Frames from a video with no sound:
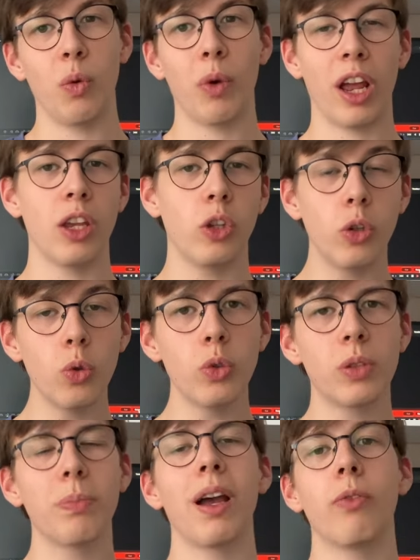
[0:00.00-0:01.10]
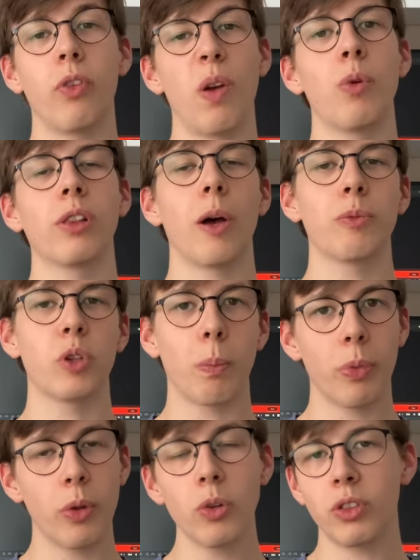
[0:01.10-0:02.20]
when I use my Framework Laptop
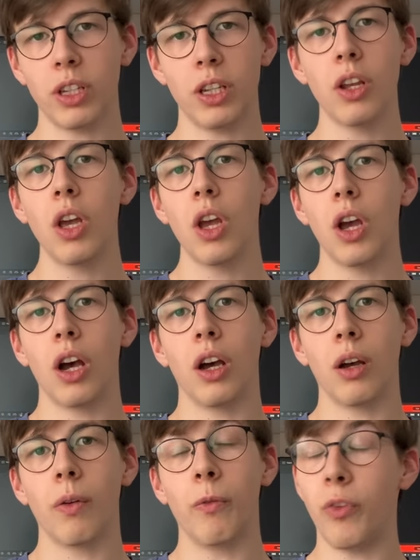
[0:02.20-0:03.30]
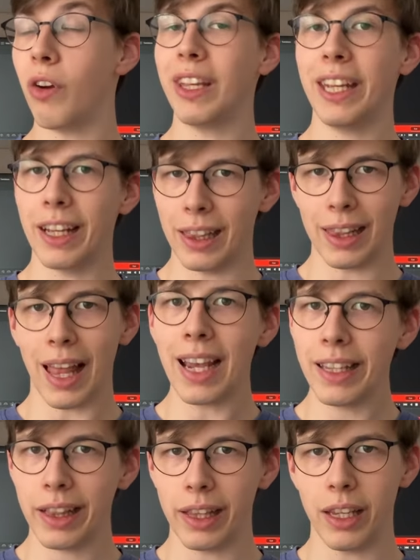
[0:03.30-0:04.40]
13 very
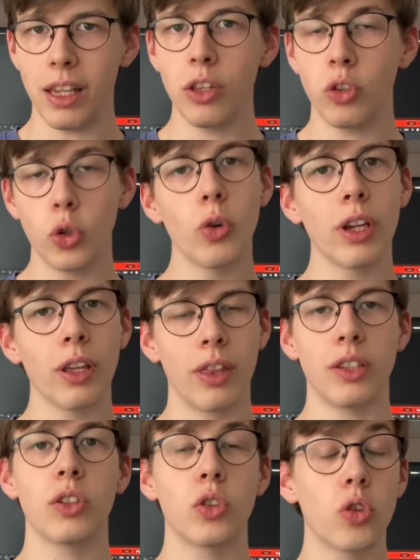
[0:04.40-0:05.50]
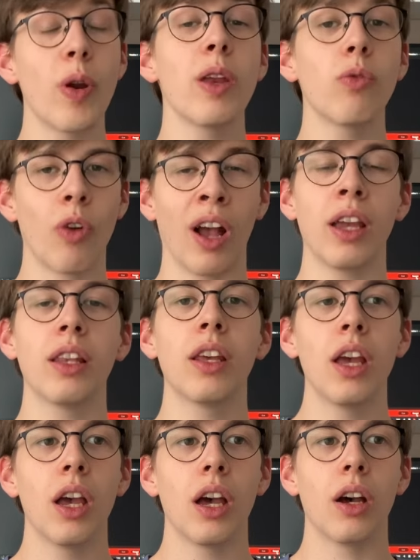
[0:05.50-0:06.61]
lightly during this train ride,
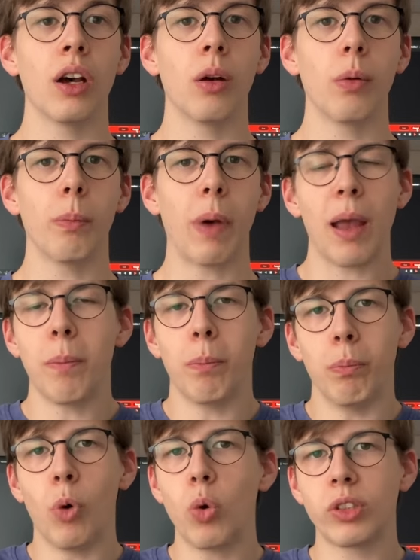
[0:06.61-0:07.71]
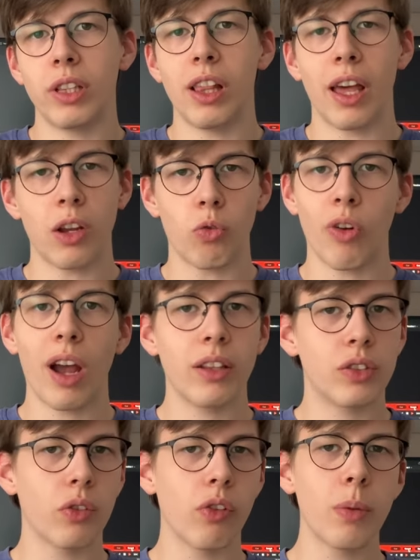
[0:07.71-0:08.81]
I mostly like write
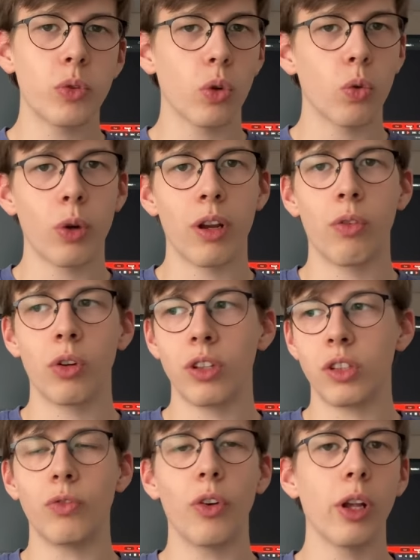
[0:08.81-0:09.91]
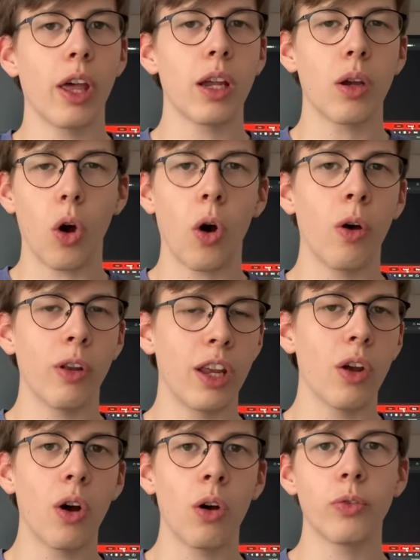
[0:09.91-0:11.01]
scripts or whatever. This is very like on and
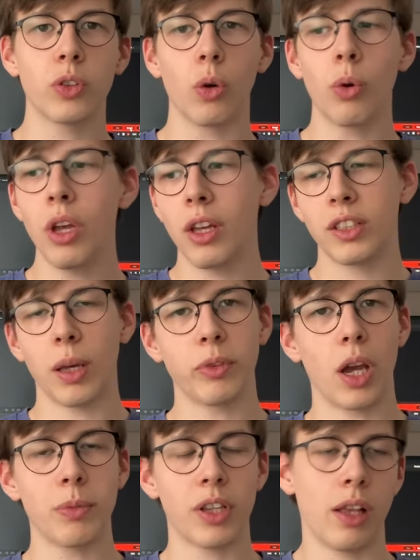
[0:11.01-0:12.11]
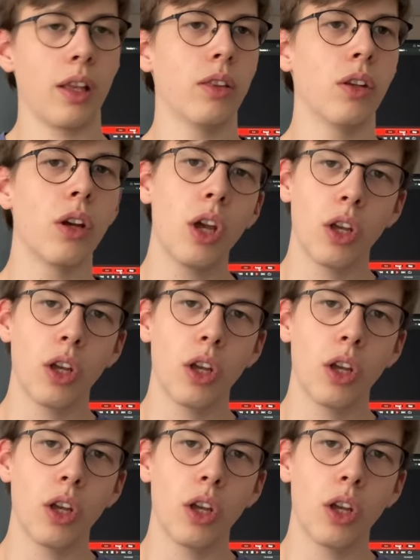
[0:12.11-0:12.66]
off. So sometimes I let the